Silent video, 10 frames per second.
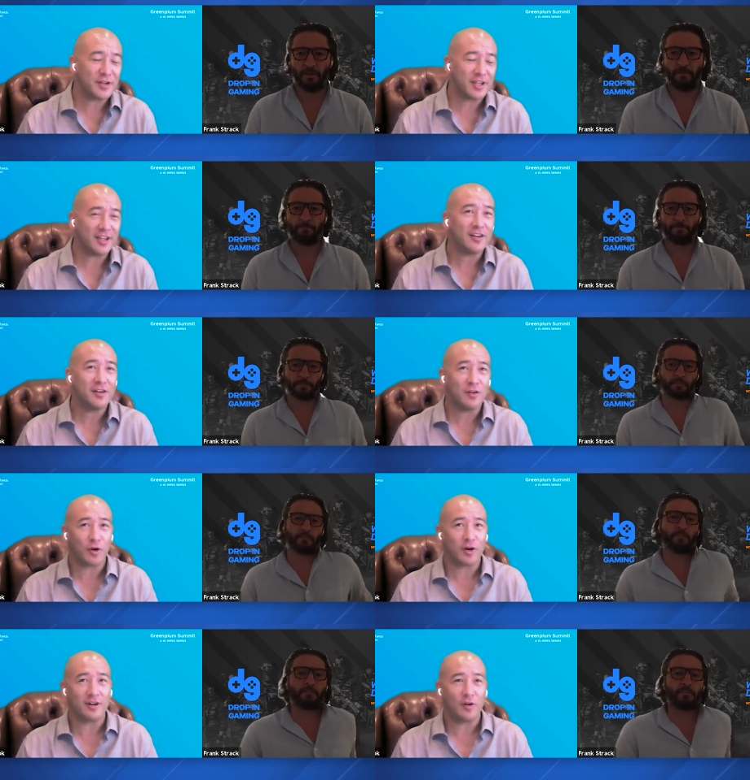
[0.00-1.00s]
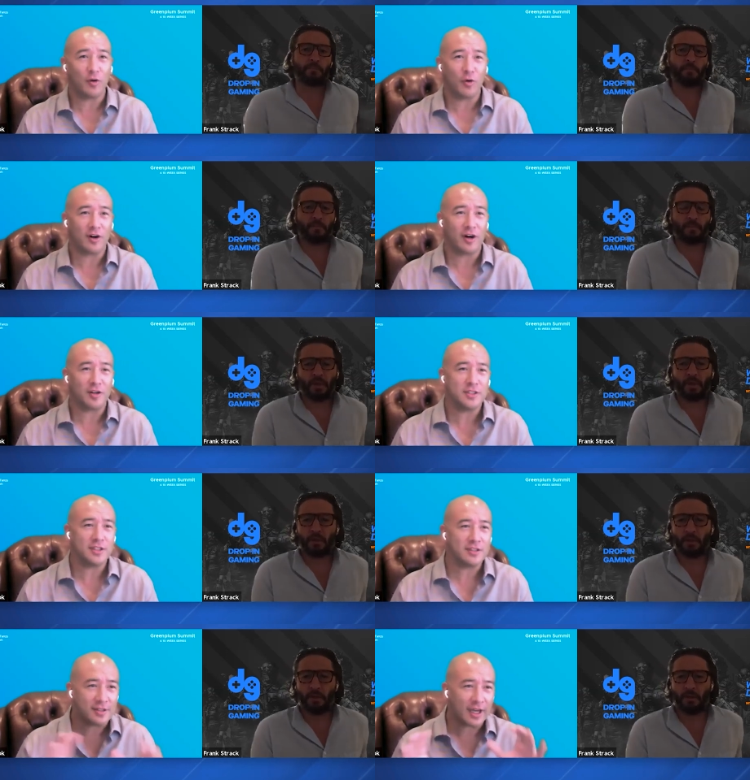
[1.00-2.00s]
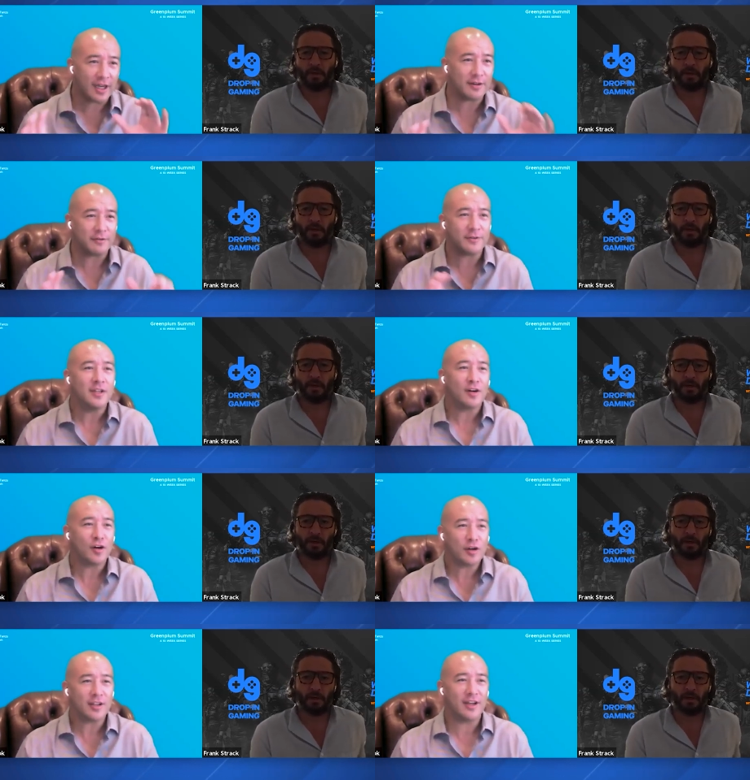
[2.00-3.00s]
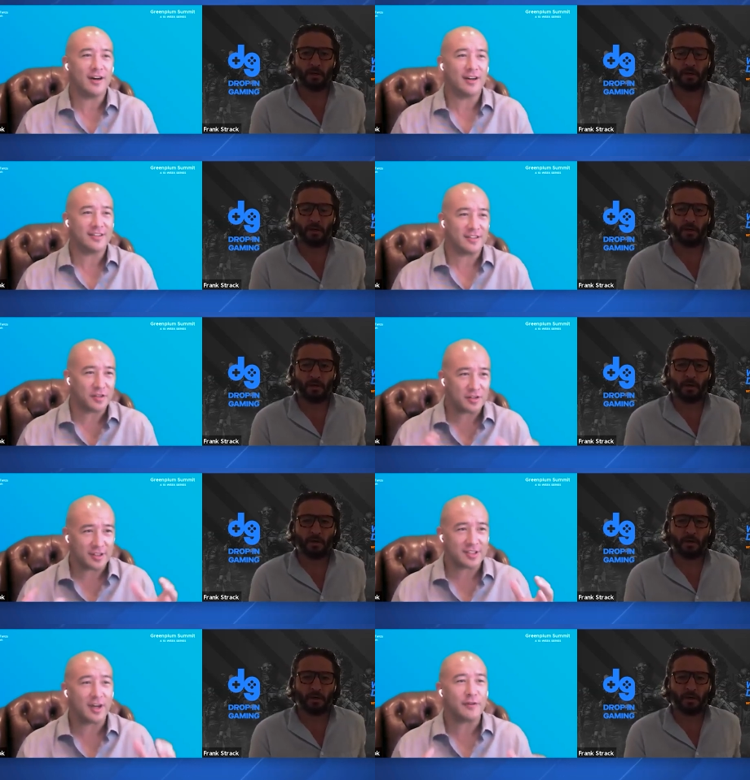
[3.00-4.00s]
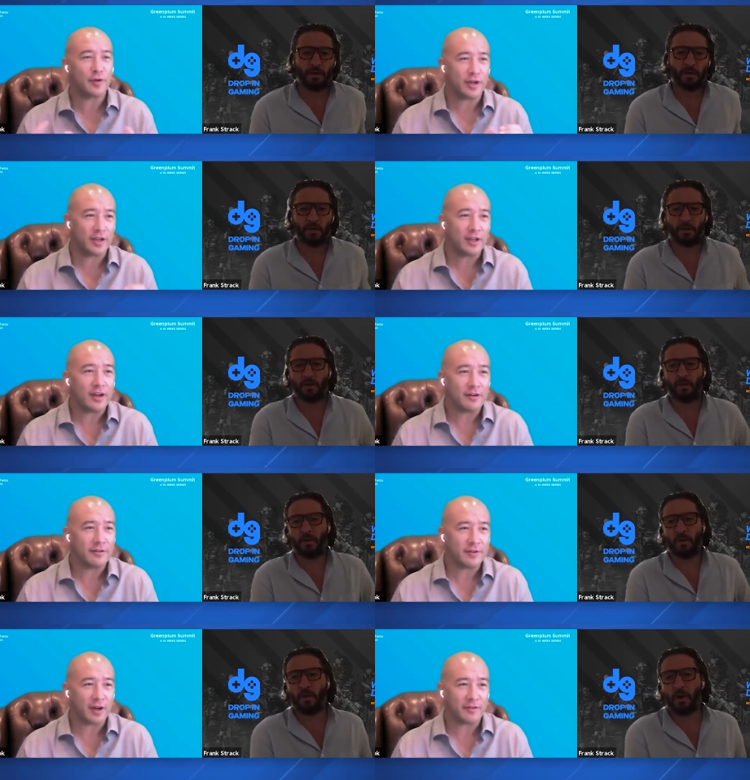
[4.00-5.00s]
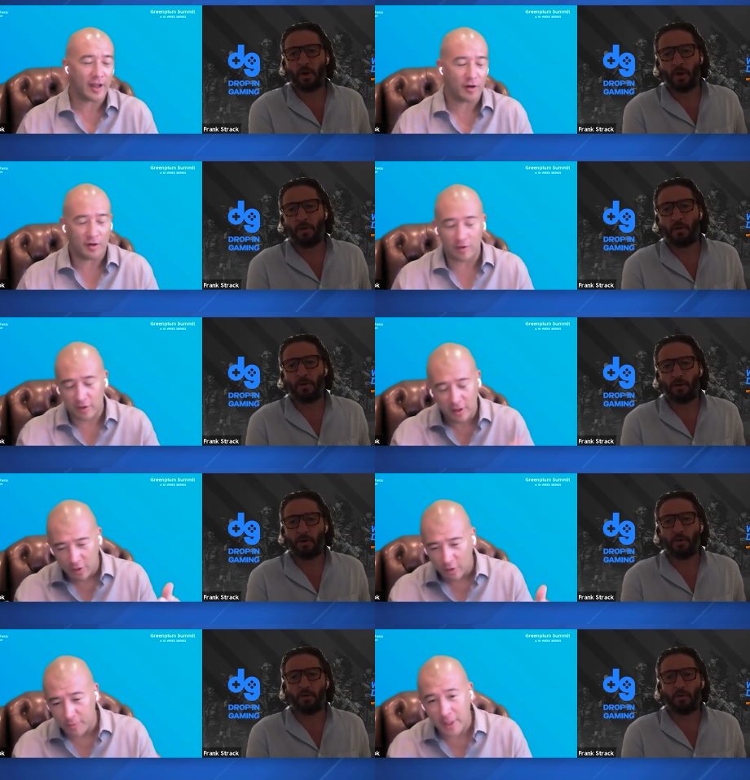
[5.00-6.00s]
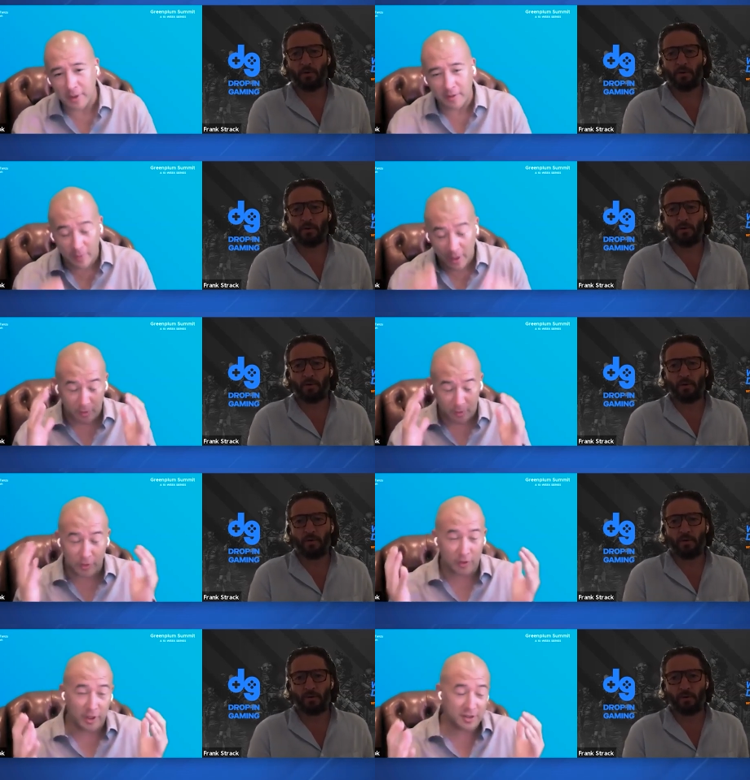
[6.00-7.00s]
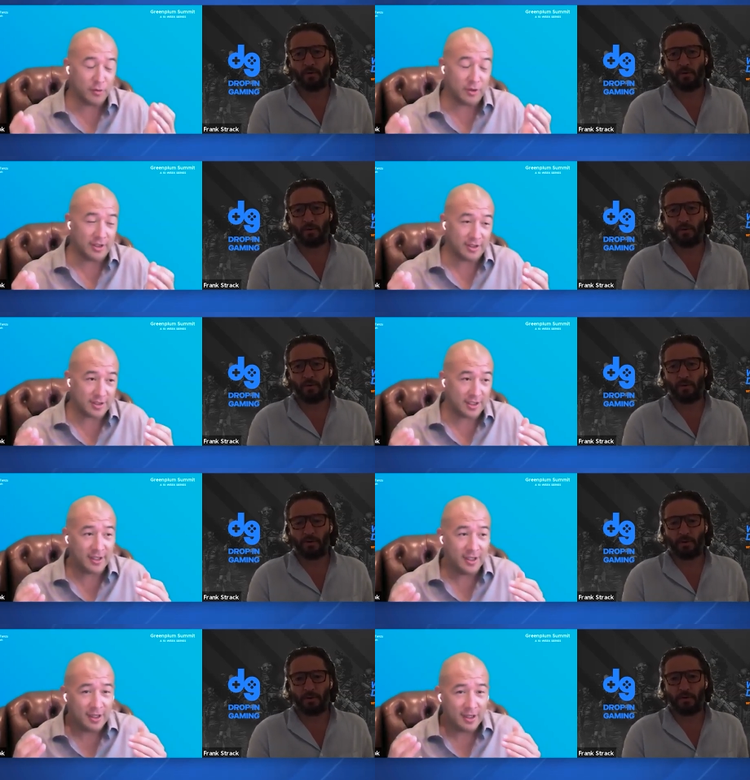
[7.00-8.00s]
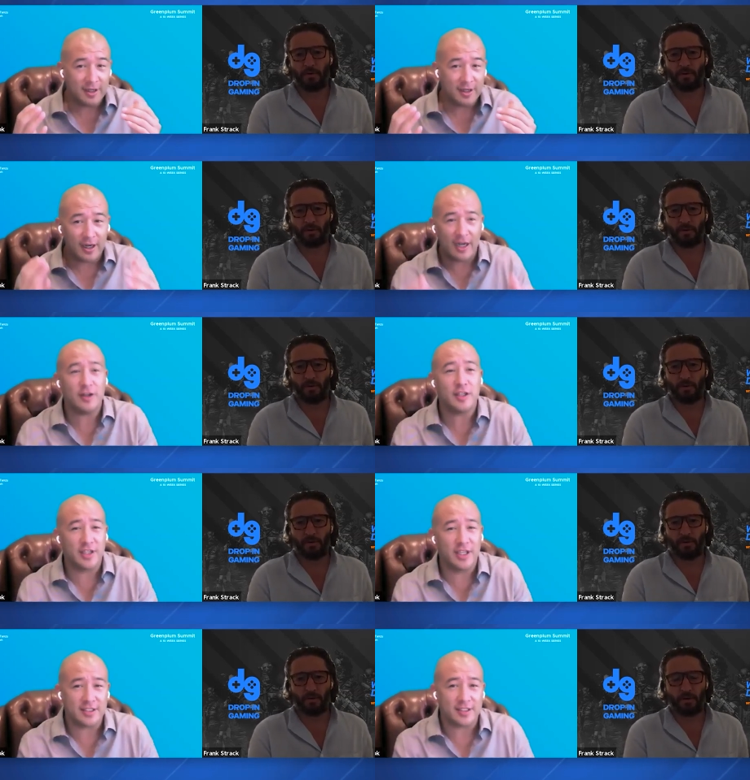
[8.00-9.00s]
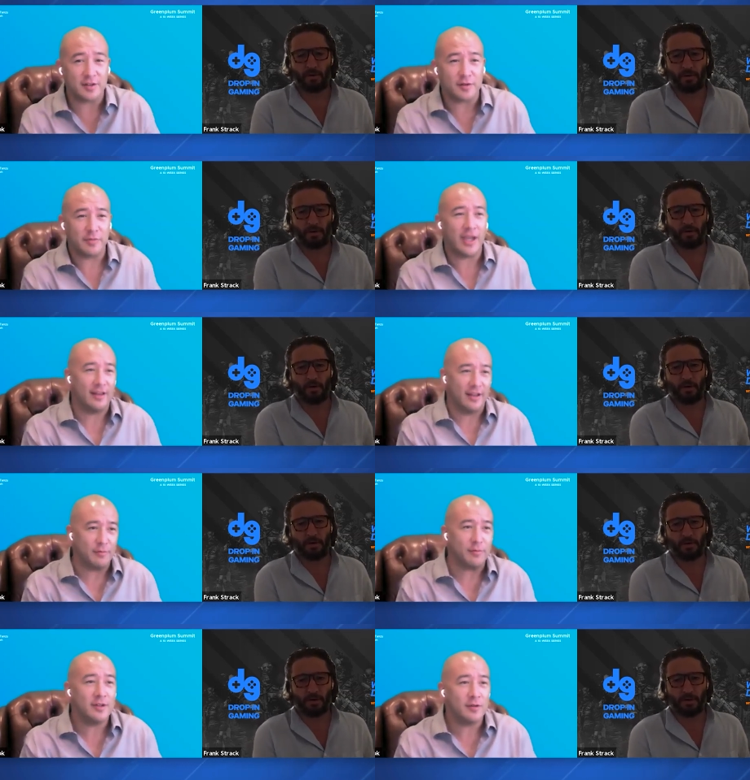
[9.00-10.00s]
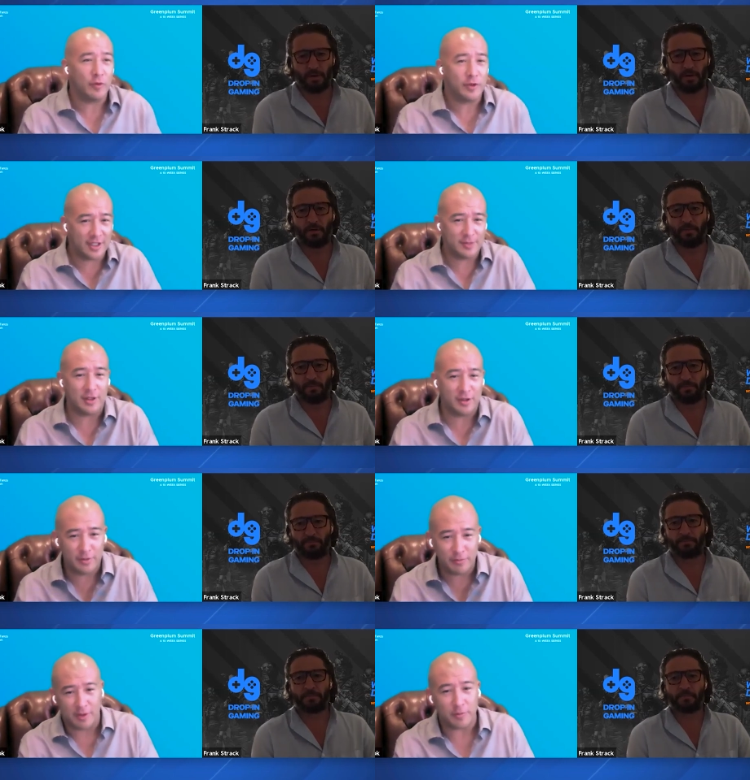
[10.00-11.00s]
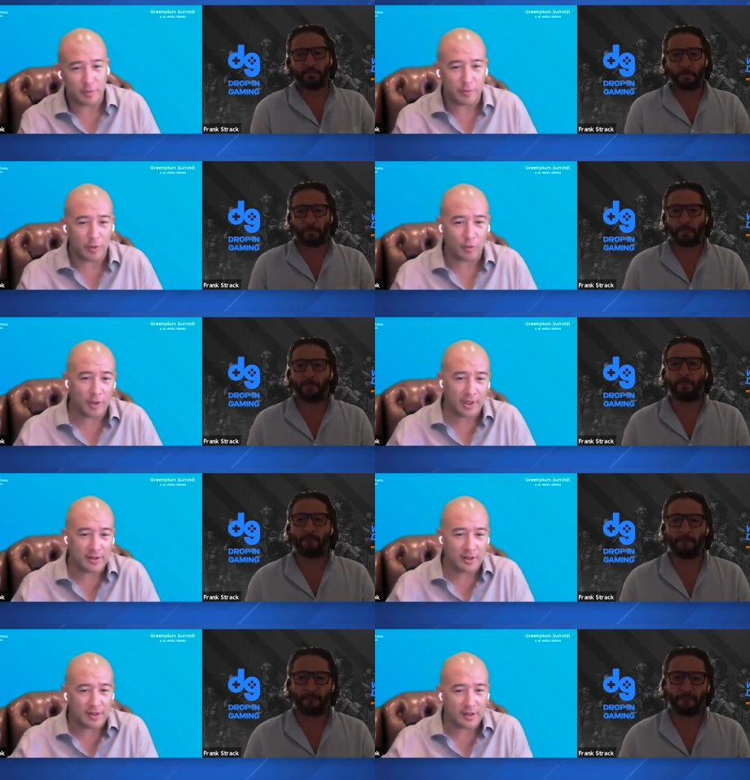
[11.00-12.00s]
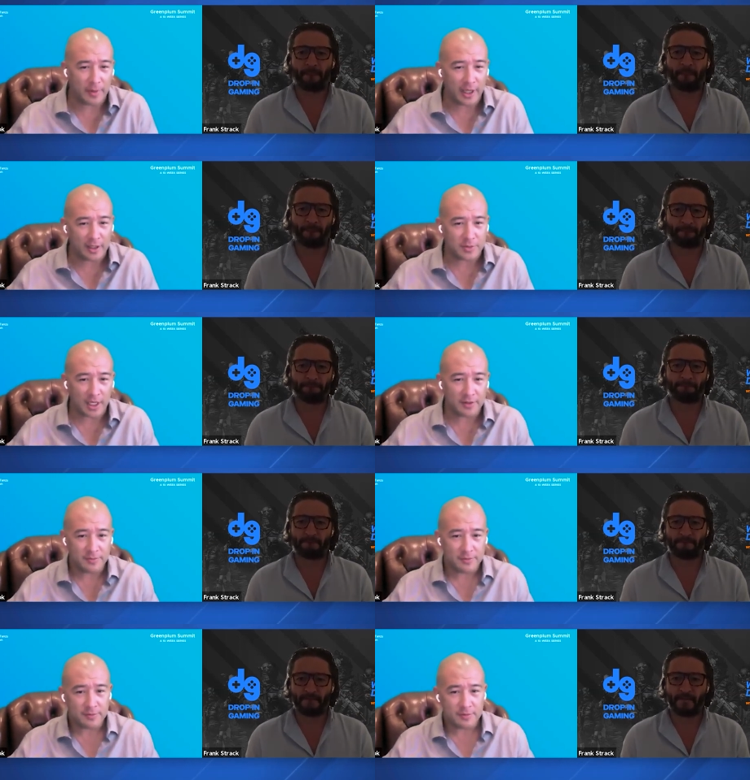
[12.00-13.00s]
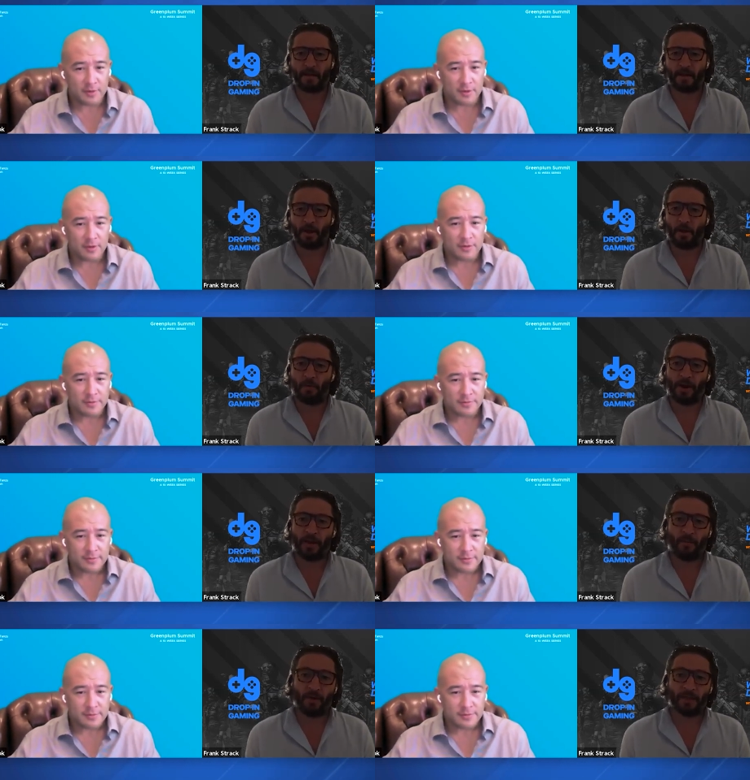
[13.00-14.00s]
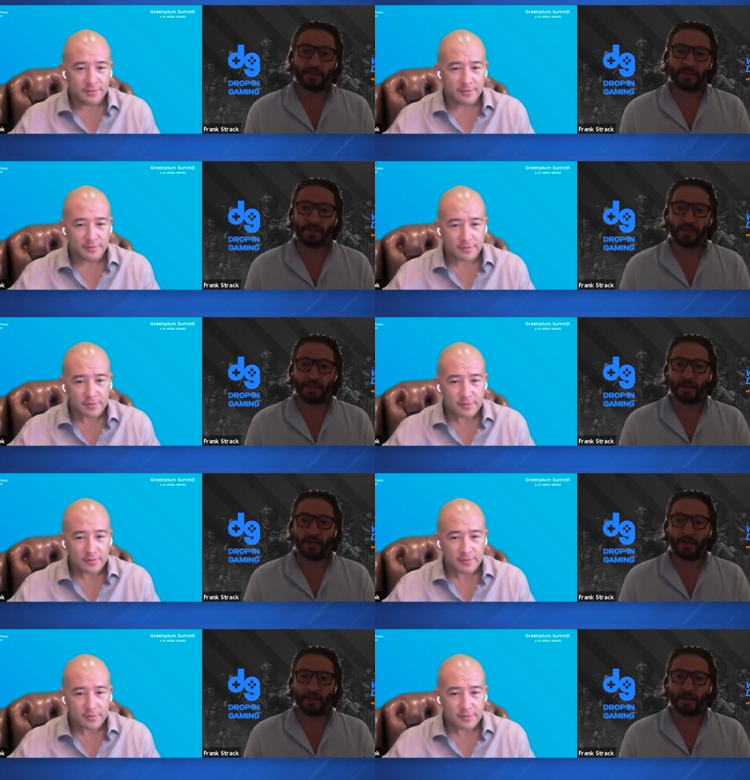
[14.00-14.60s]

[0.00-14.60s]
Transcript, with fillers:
Speaker 1: out here, or or are you still kind of early on in your discovery of of that, or or, or maybe maybe the real question really is like, how did you get to MADlib? We talked about Greenplum, but but what about the the MADlib side?
Speaker 2: Right. Well, it's the